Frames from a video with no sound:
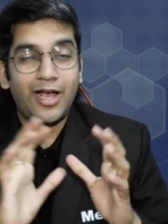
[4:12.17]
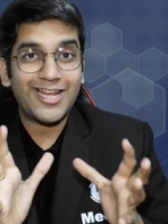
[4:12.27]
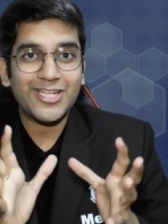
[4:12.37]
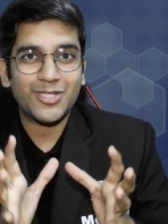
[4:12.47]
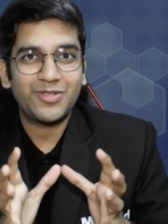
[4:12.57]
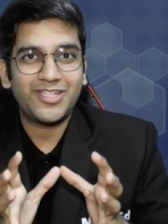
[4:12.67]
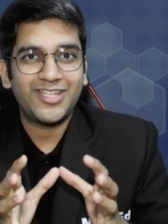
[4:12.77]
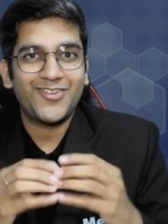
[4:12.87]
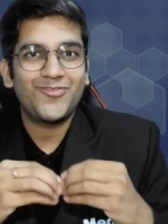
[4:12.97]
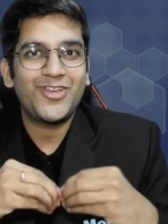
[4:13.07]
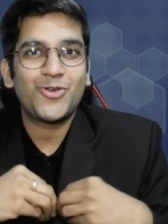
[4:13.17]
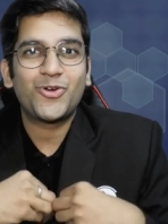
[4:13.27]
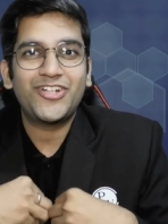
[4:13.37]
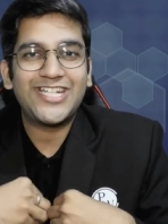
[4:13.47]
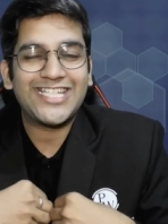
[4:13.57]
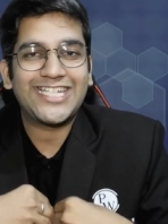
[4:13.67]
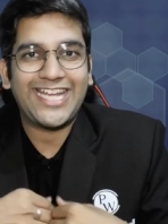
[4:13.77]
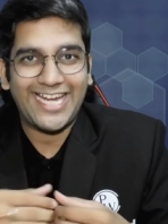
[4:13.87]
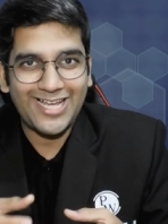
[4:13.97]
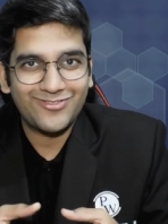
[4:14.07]
Anatomy, where you're going to dissect
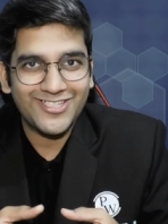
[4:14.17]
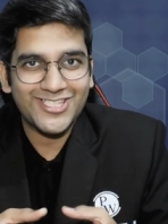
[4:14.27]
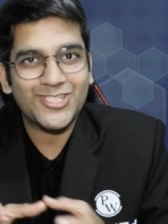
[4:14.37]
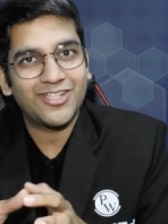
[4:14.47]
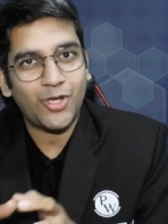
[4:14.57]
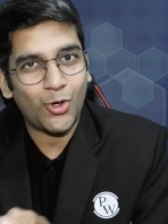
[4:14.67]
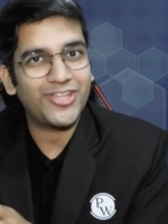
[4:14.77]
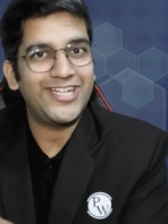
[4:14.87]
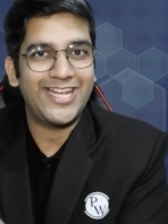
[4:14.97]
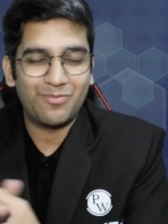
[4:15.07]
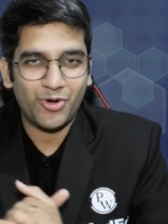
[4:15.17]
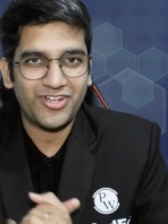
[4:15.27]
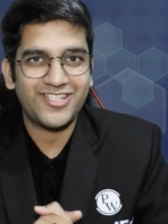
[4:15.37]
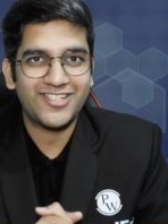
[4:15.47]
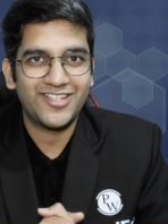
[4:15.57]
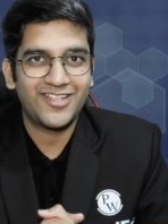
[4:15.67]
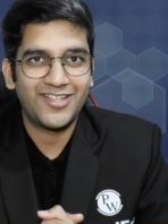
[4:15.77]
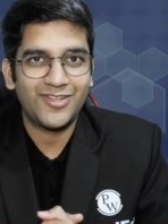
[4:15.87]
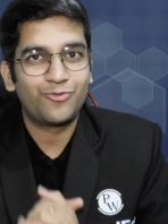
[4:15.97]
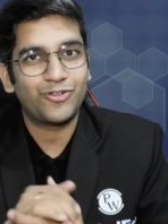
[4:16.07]
cadavers or the dead bodies.
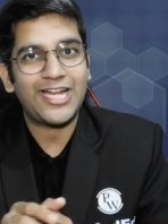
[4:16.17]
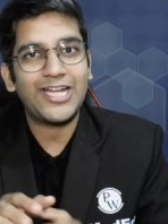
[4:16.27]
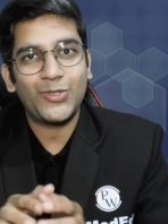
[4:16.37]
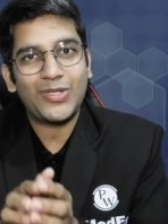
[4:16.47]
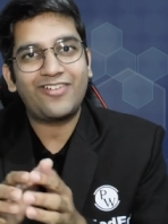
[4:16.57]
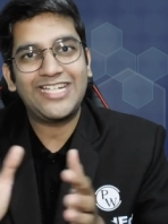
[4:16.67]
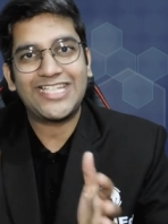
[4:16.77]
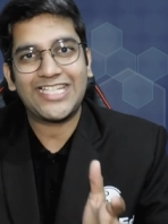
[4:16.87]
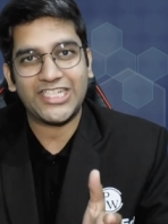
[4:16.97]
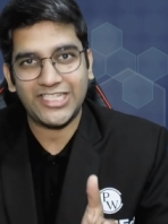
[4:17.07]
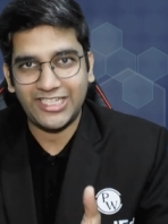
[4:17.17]
For that, you'll have a dissection